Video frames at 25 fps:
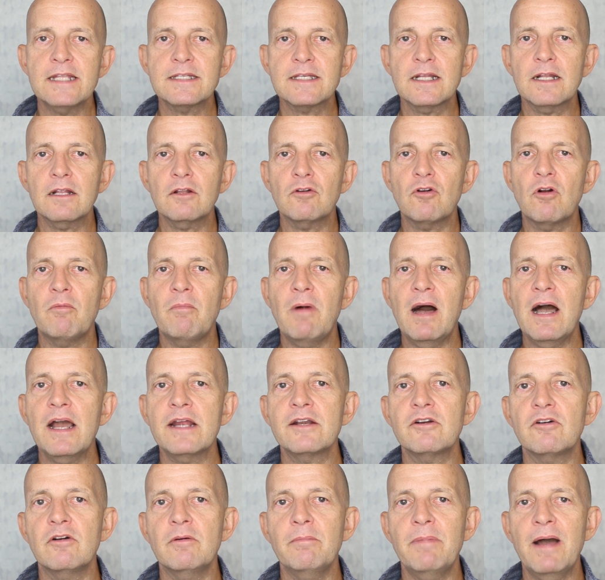it's a little
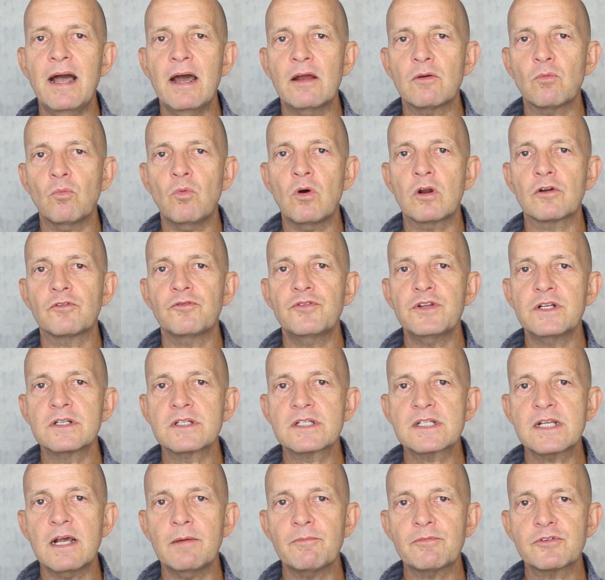reminder about what
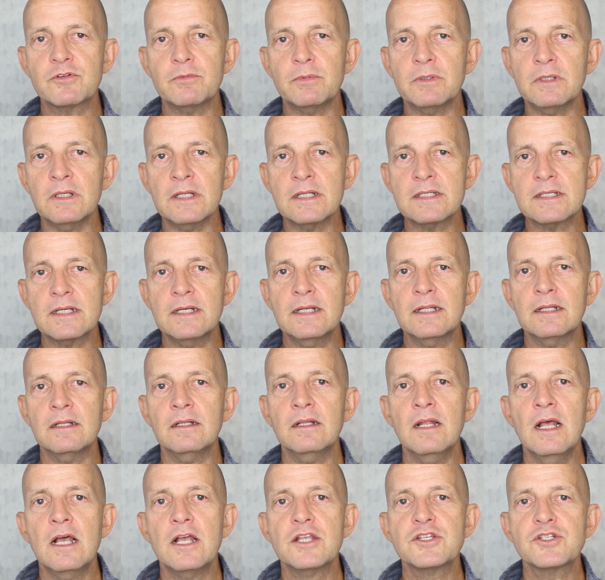feels comfortable. It's a
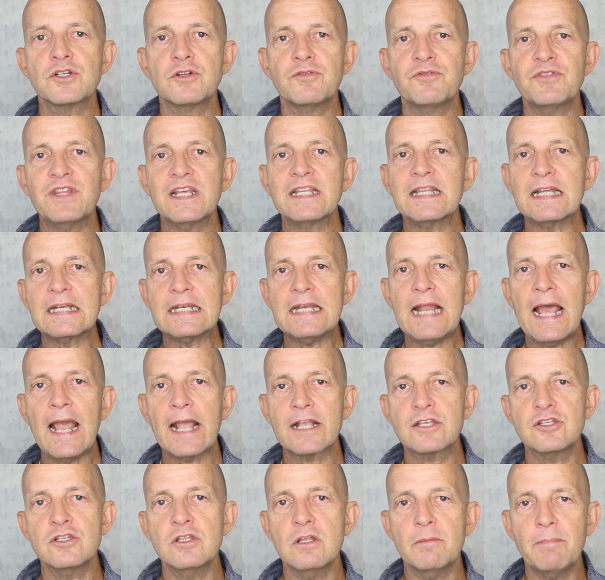little sort of thing that
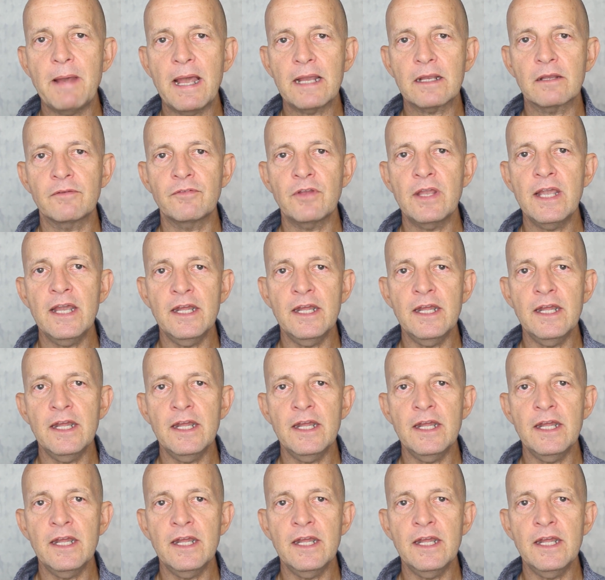nags in the back of your